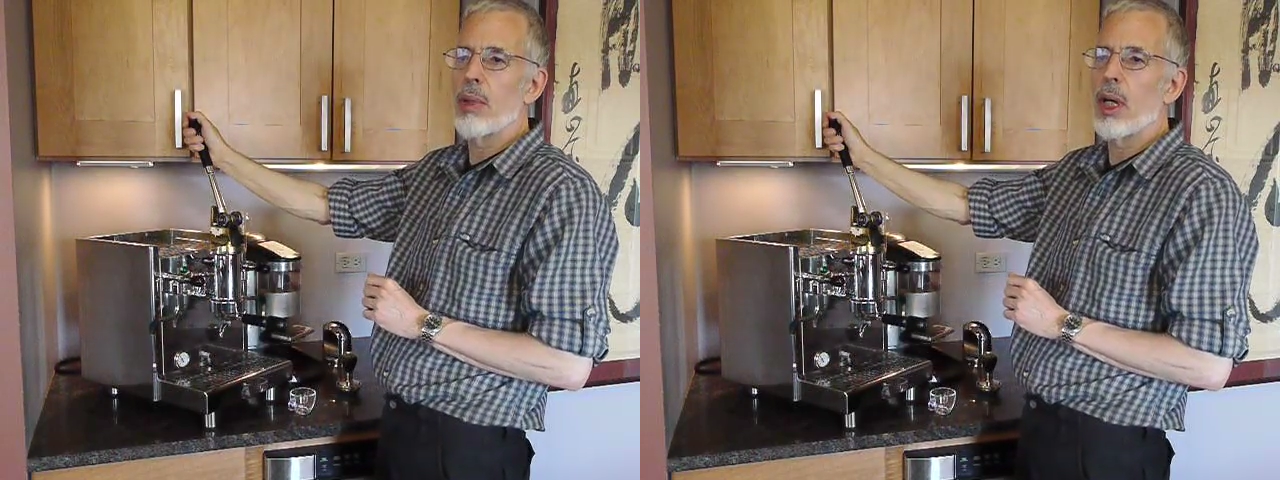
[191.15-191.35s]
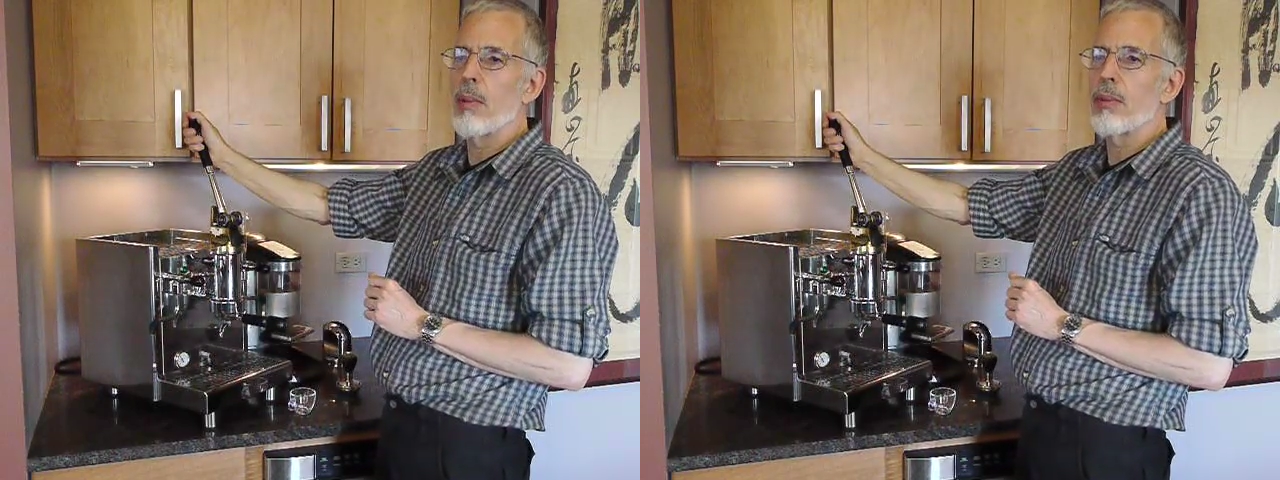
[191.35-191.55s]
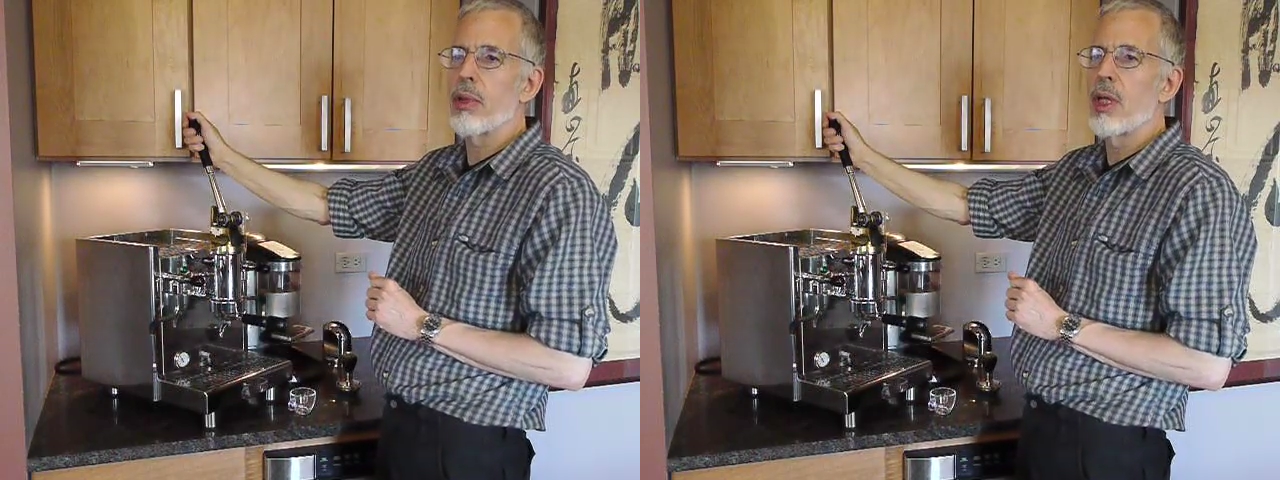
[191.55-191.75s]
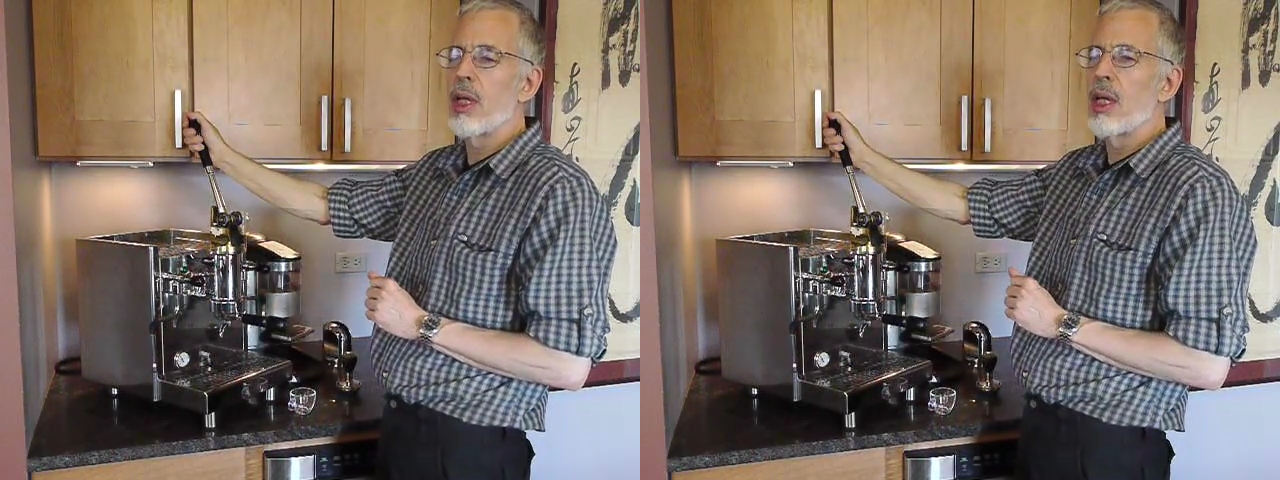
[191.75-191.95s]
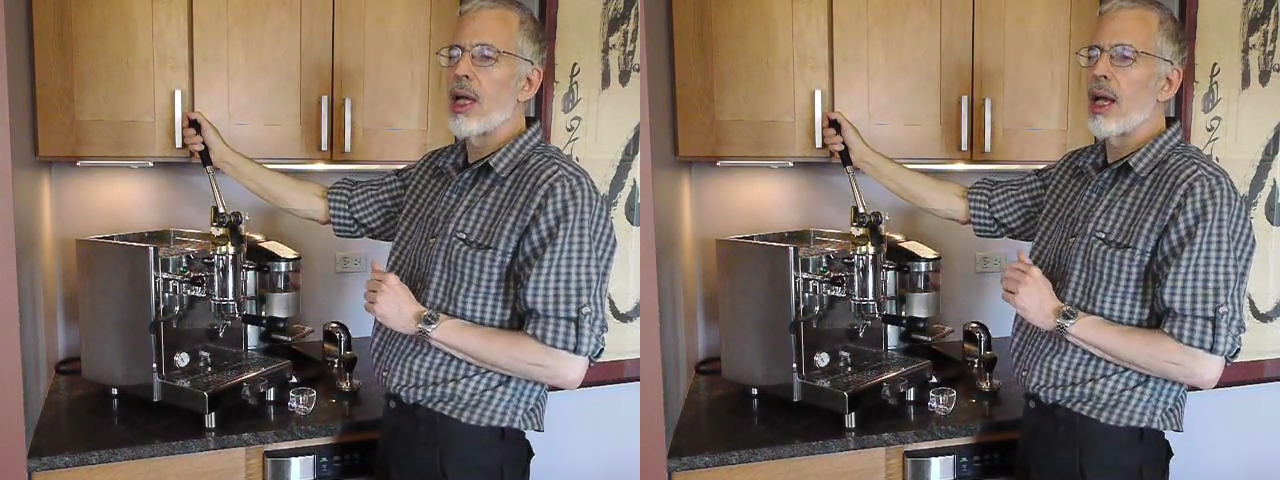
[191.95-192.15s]
pump
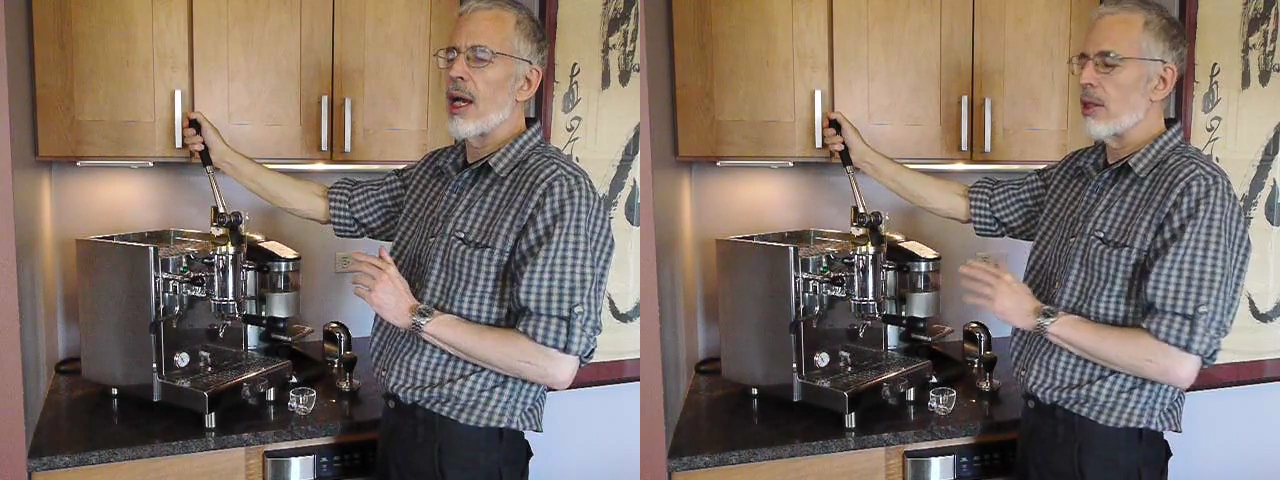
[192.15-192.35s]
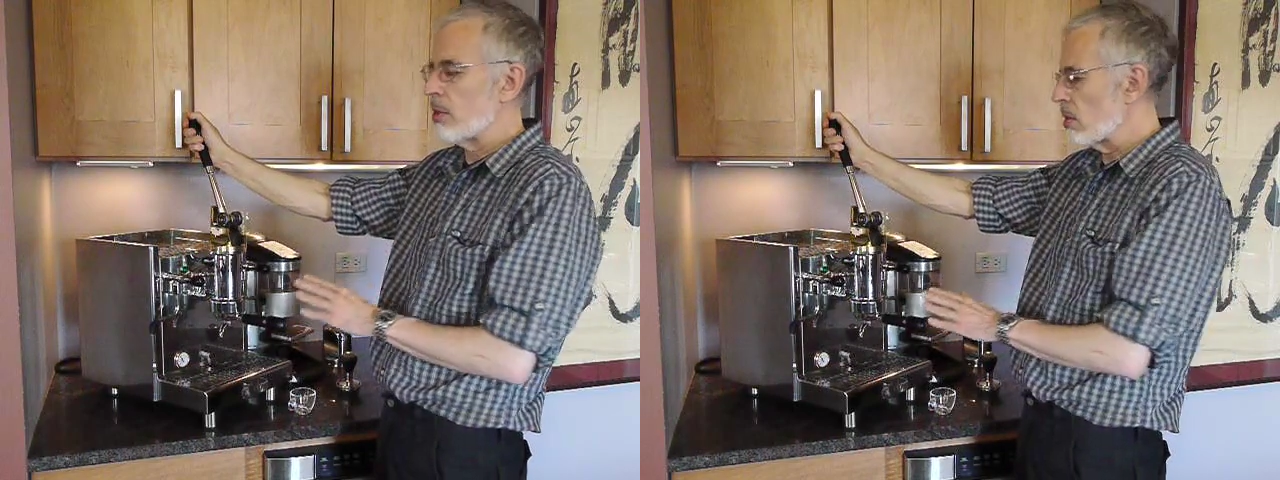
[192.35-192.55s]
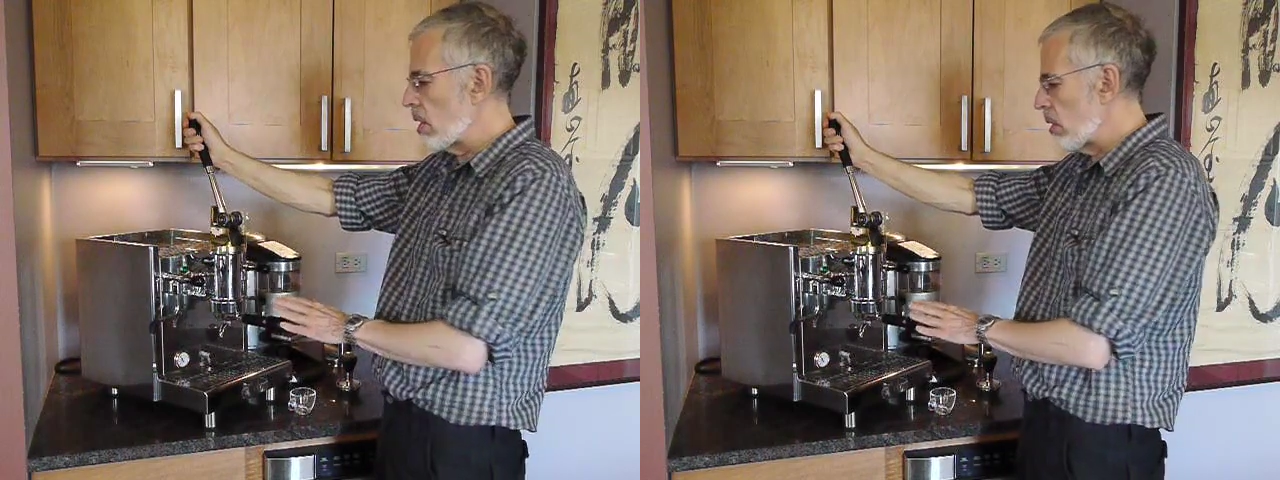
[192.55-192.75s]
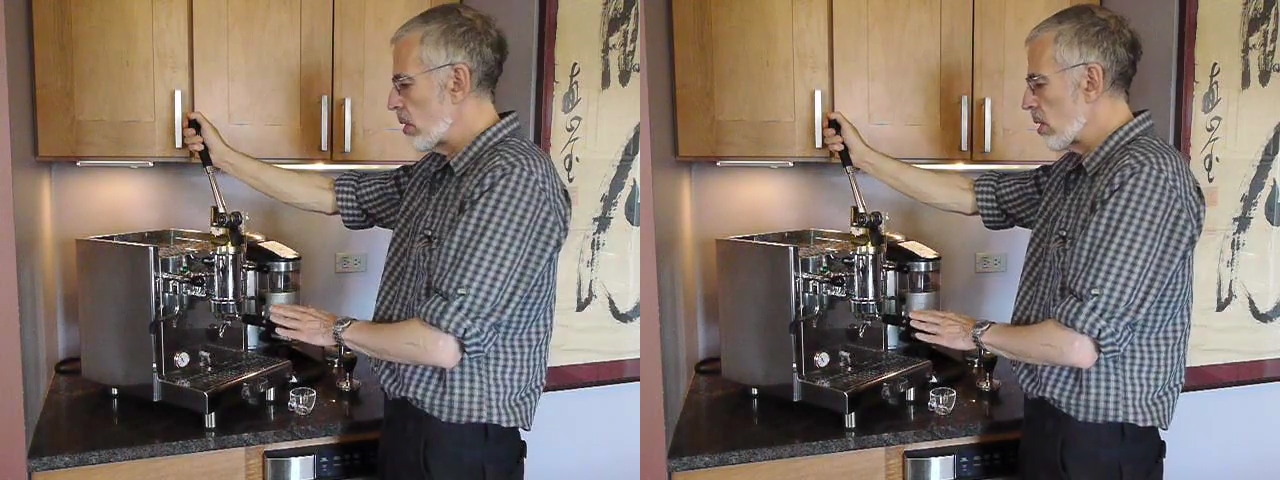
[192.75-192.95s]
as you go.